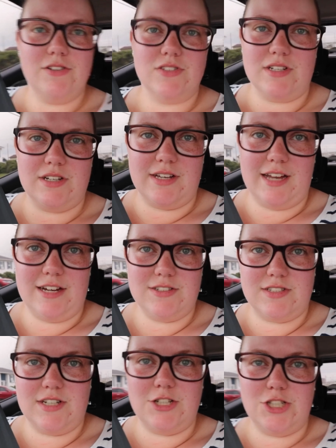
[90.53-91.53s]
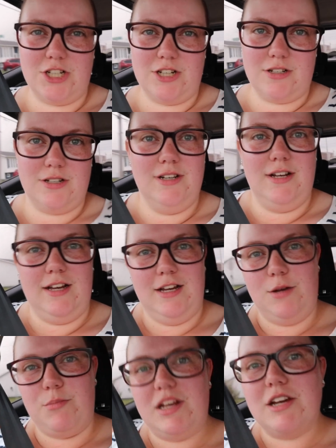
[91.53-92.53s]
There's like a gas
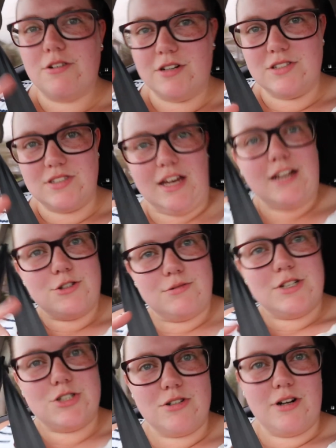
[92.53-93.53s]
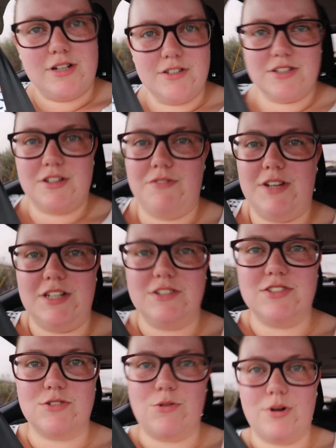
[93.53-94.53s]
station, bakery slash restaurant,
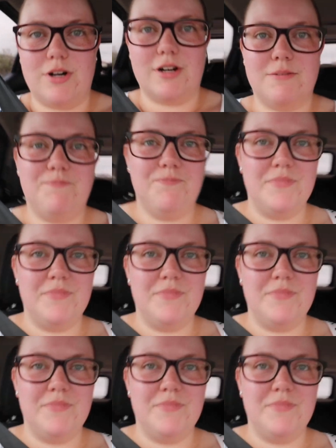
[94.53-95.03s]
convenience store.